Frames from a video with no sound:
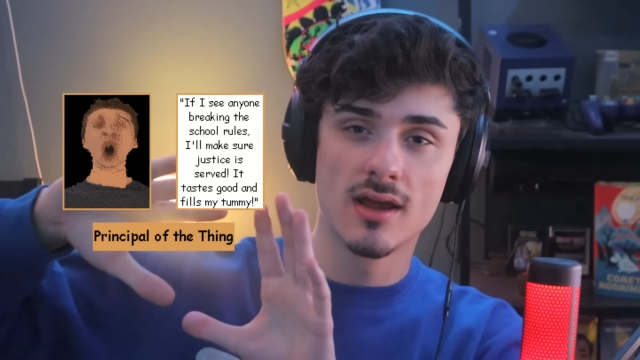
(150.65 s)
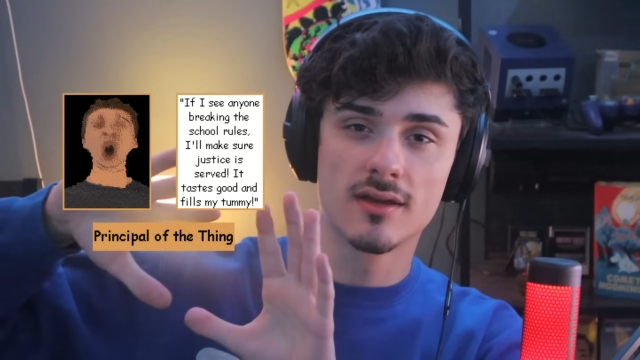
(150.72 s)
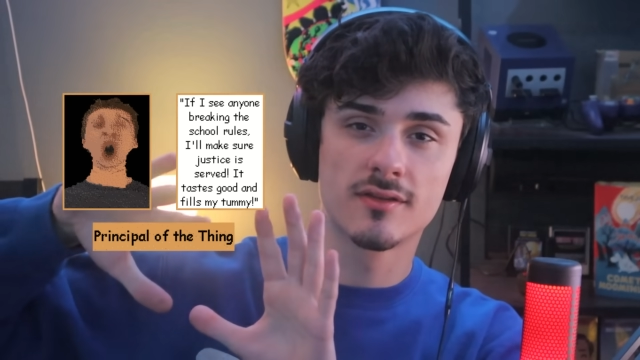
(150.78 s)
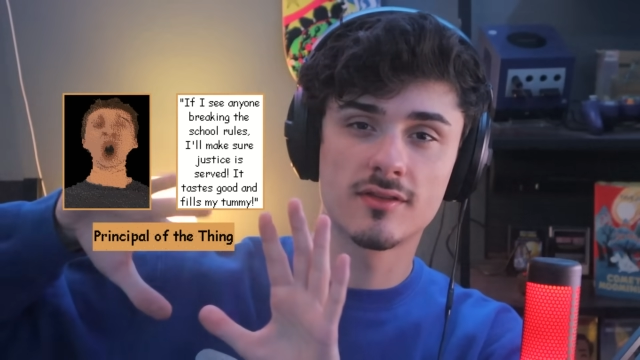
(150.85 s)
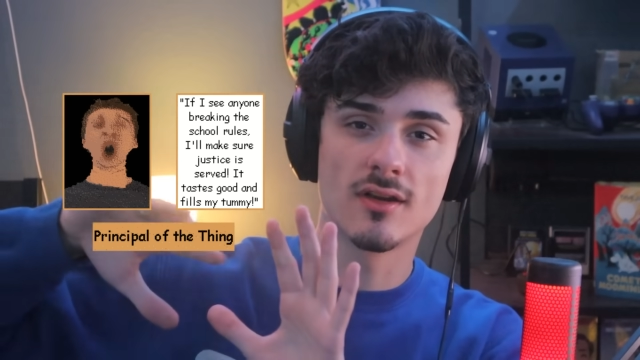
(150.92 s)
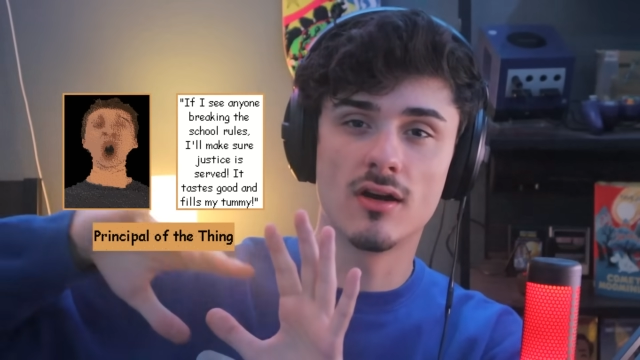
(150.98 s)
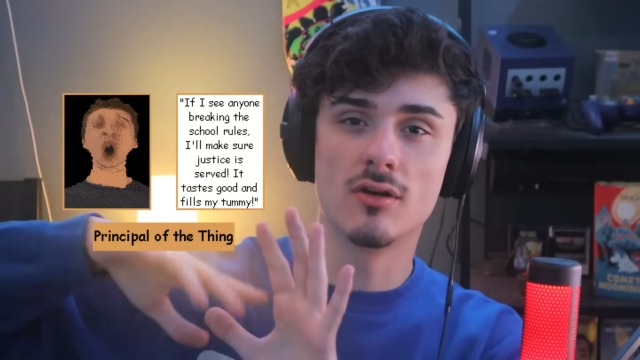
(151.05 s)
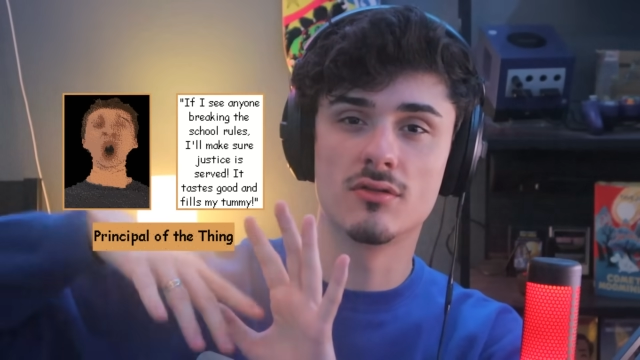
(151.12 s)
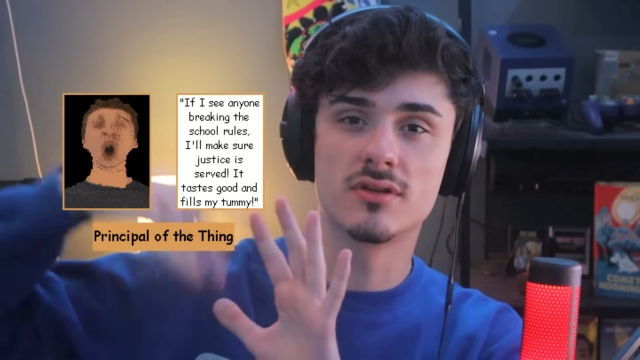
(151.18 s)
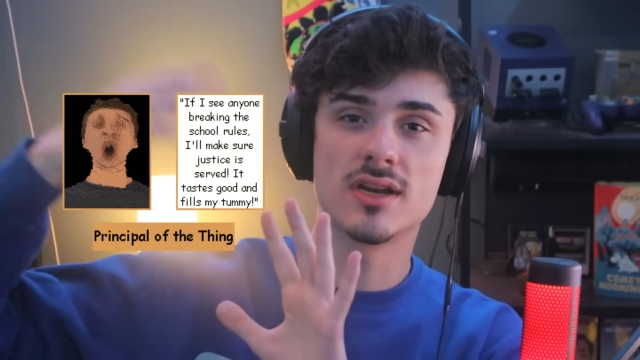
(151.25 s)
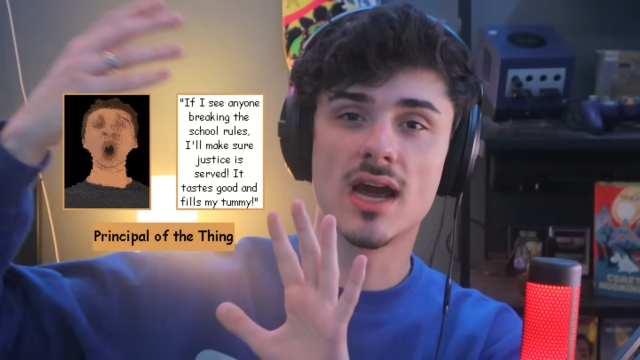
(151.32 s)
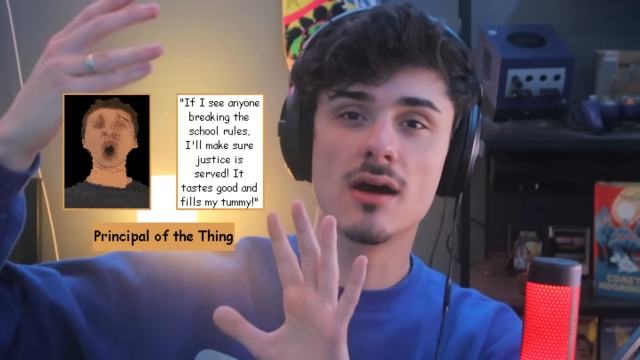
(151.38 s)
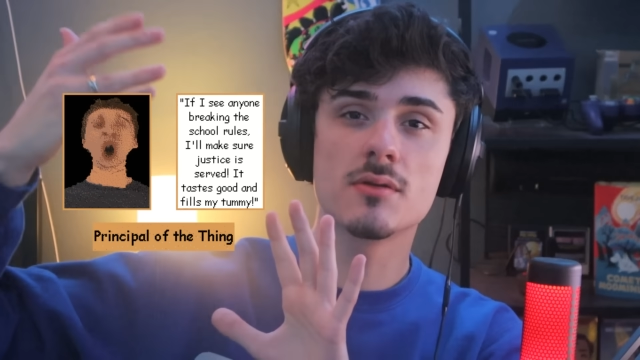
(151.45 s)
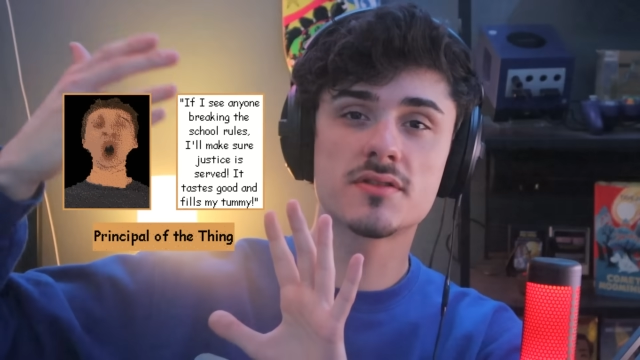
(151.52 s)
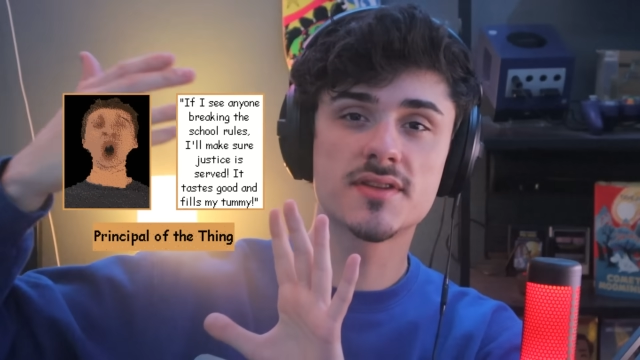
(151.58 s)
So
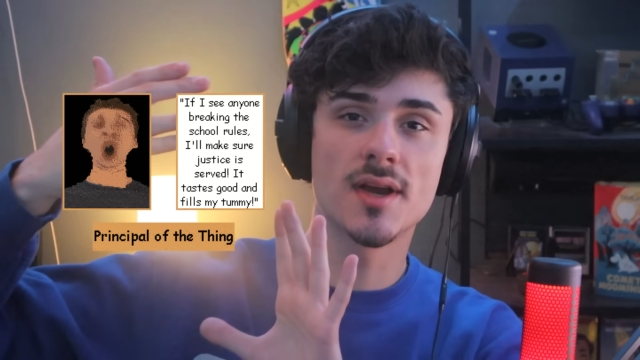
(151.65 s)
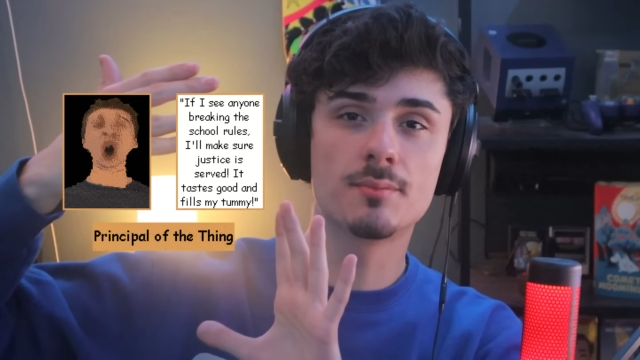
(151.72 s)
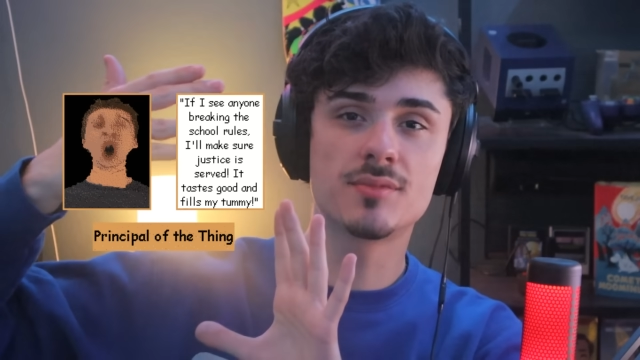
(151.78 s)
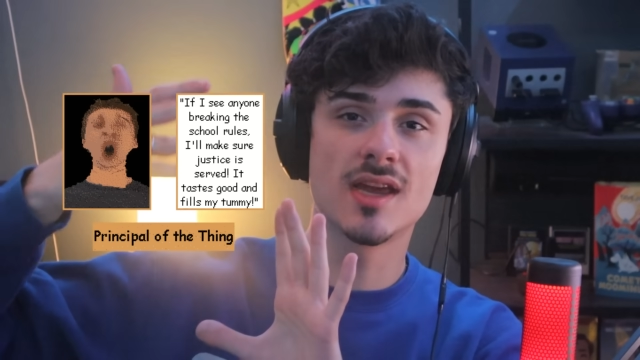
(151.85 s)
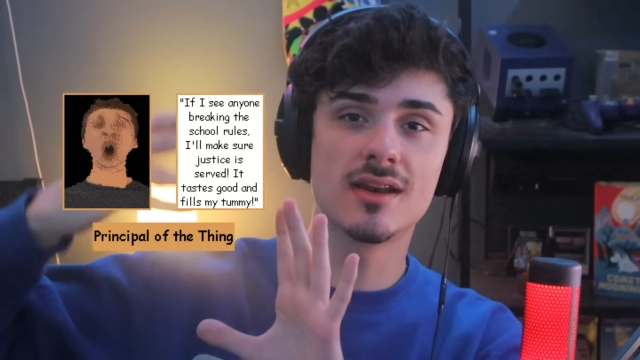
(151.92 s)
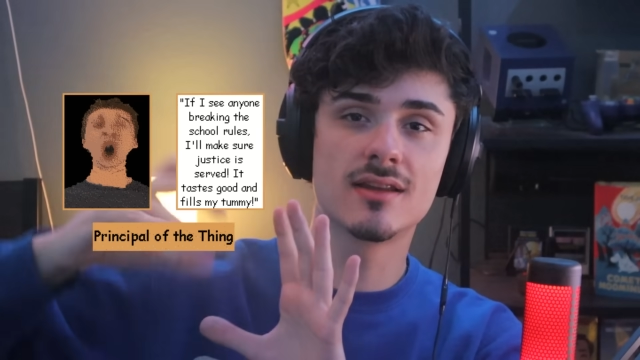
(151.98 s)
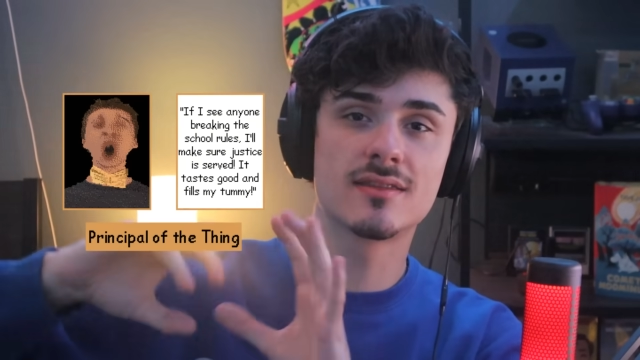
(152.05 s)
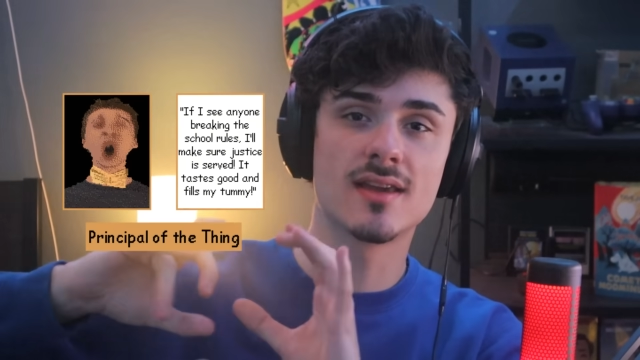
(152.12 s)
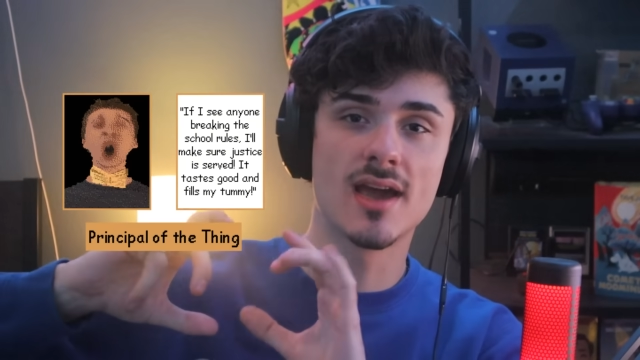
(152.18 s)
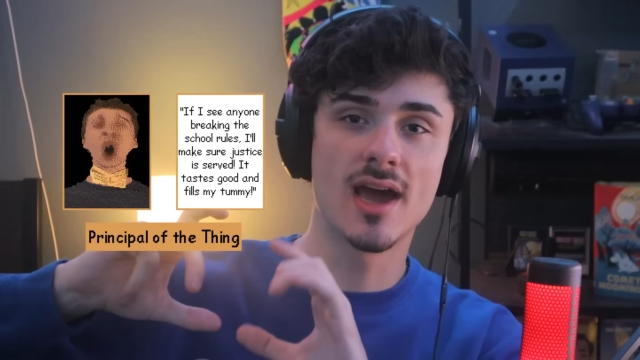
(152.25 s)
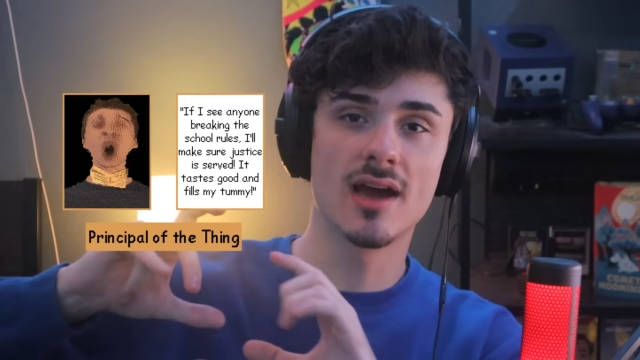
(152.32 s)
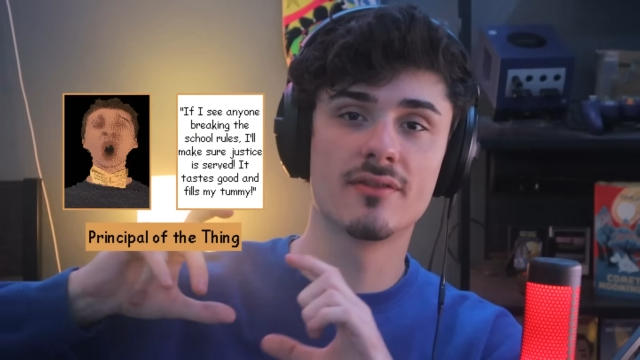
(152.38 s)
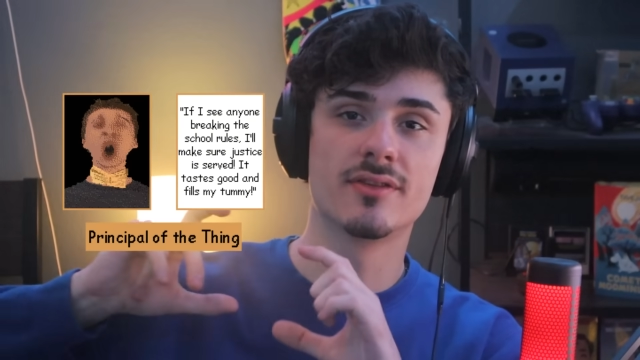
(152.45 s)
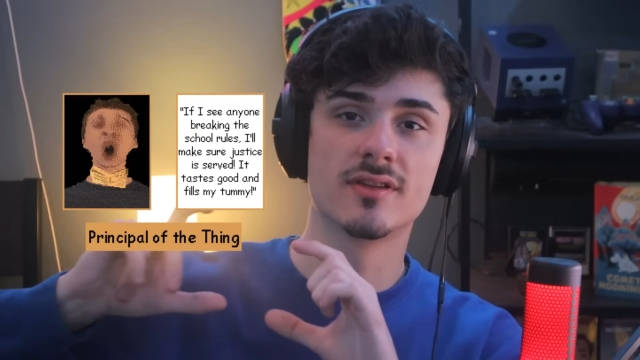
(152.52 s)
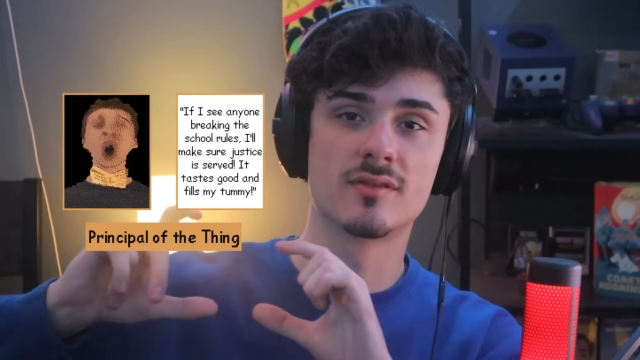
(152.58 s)
now it's updated to
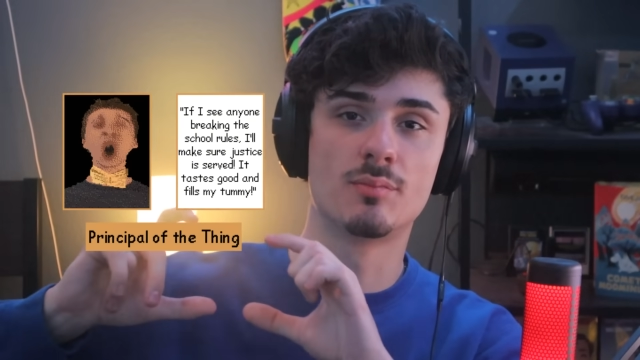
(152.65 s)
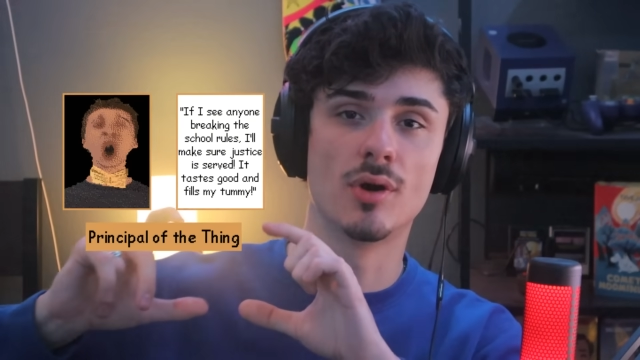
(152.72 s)
have his